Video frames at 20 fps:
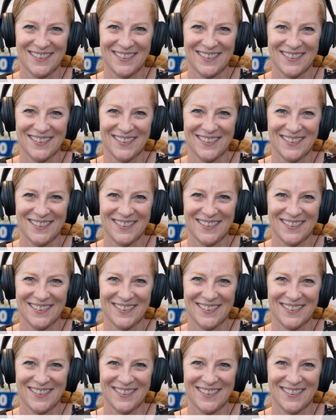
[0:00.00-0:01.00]

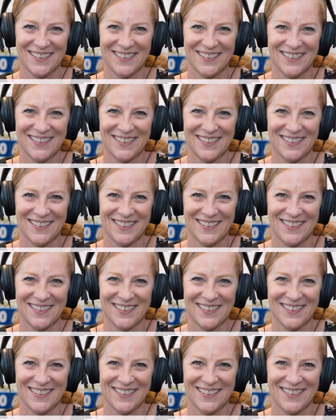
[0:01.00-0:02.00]

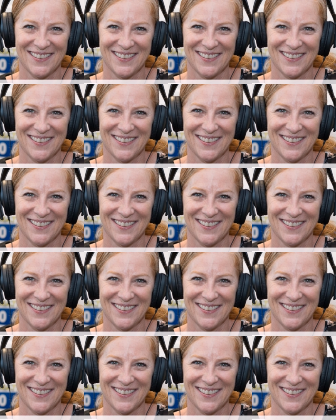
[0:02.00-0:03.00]

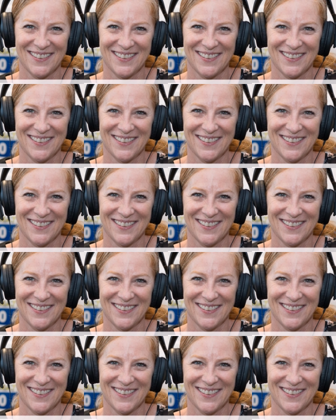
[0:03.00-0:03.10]
This is a still picture; no speech is visible.